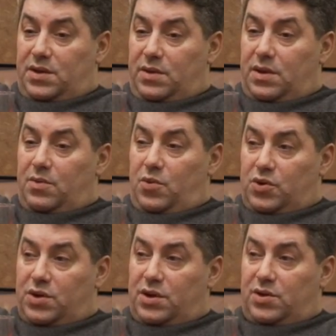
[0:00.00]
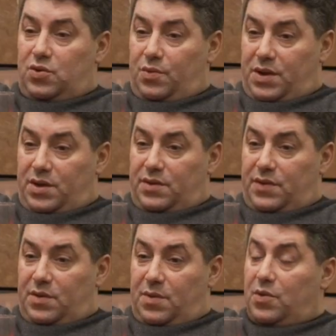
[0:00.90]
Having trained to
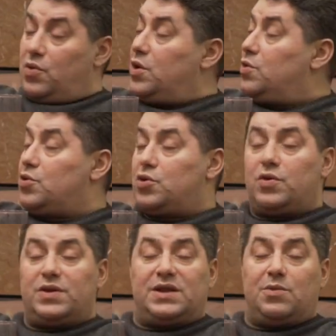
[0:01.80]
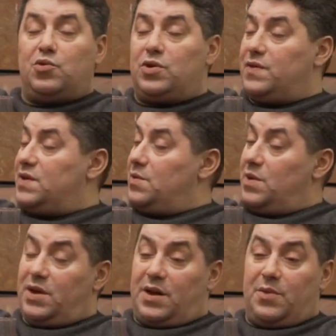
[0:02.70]
pay the attention right
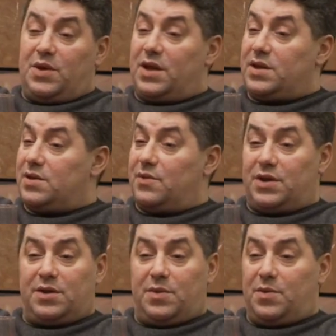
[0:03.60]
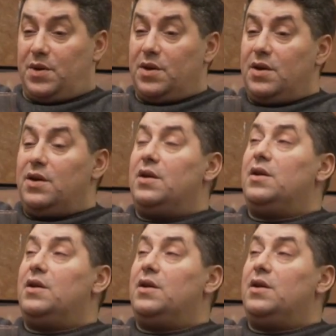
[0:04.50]
on the dot of his head,